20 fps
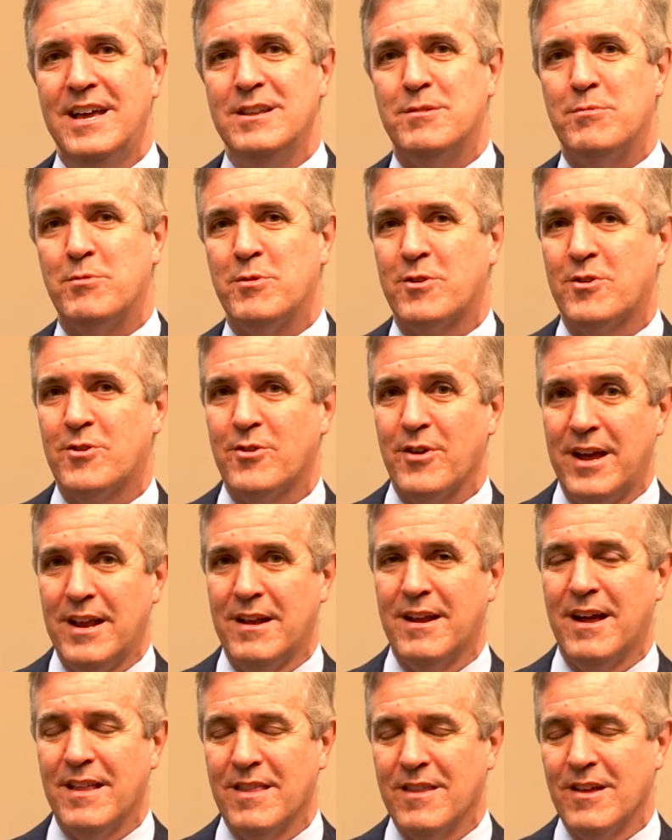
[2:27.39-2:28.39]
to
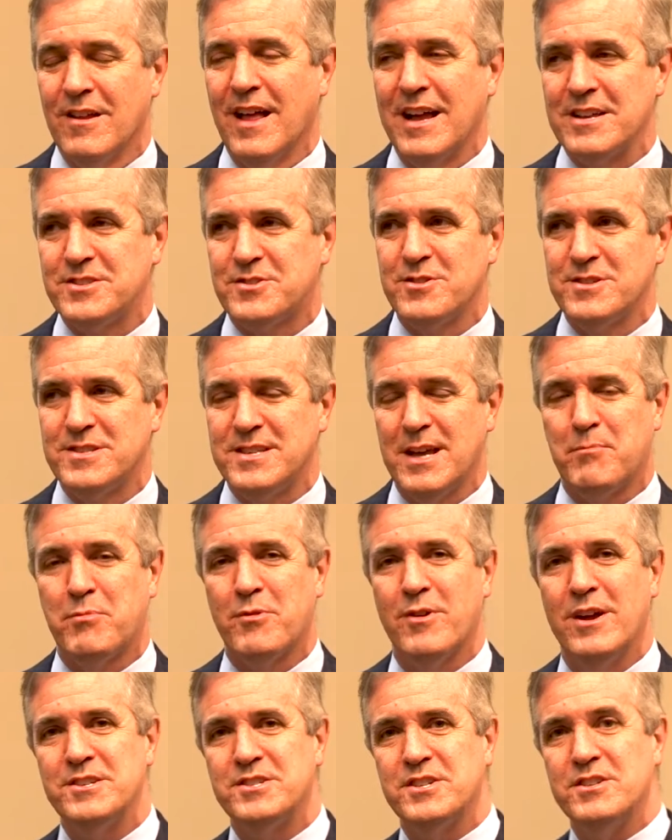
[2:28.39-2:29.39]
create a little extra
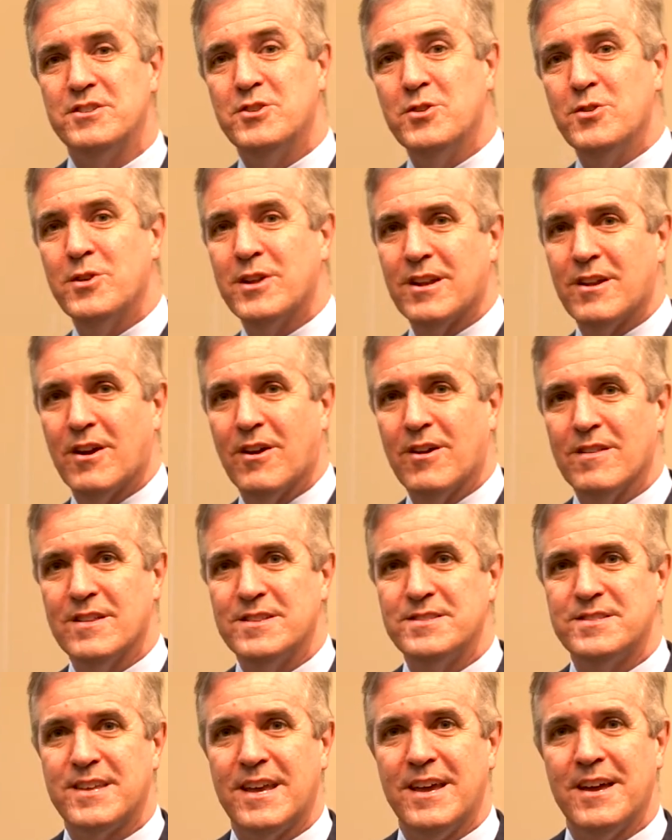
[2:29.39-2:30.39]
separation, do it at
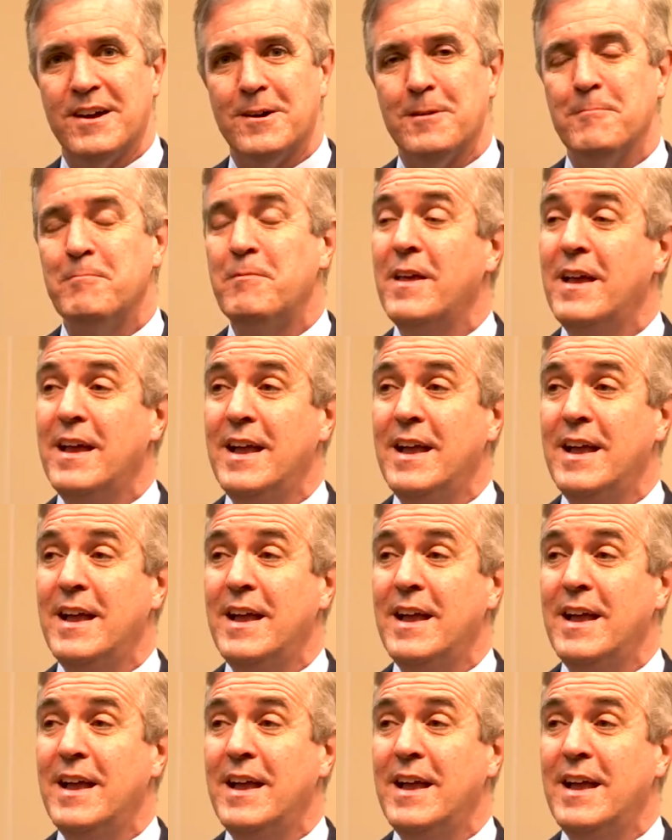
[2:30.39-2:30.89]
Harlinsdale.